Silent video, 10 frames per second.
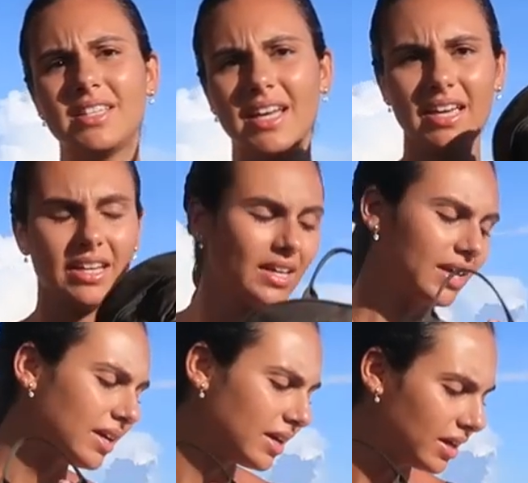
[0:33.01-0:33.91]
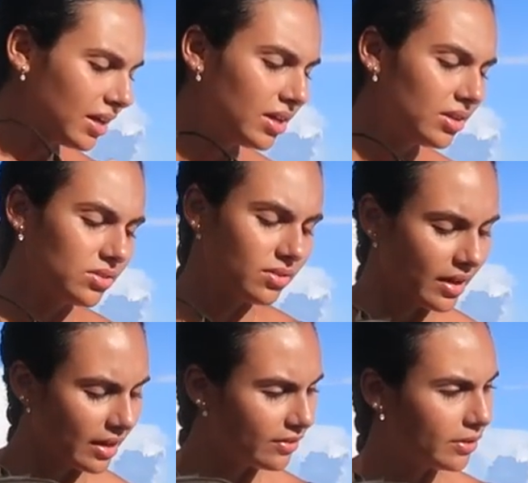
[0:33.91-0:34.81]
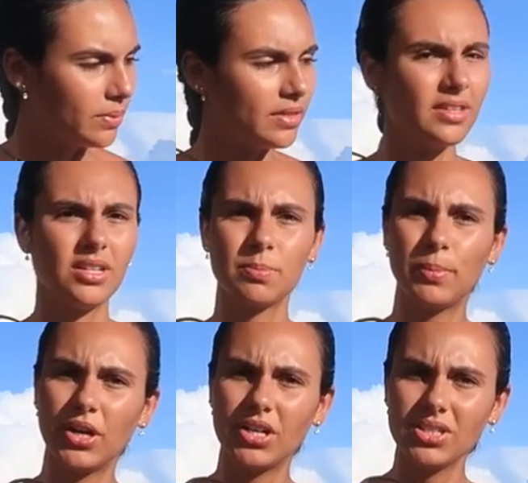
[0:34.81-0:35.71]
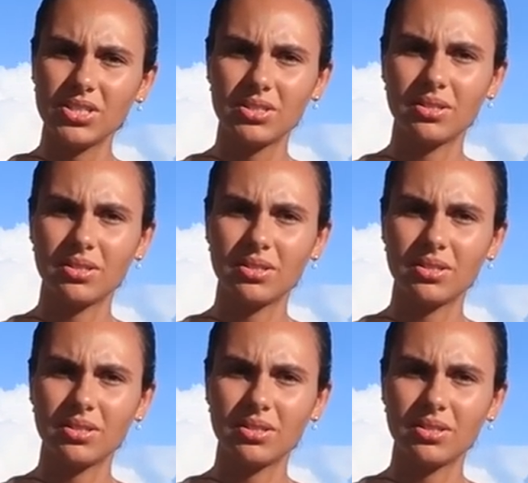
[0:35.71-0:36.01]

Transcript: take together with this purse.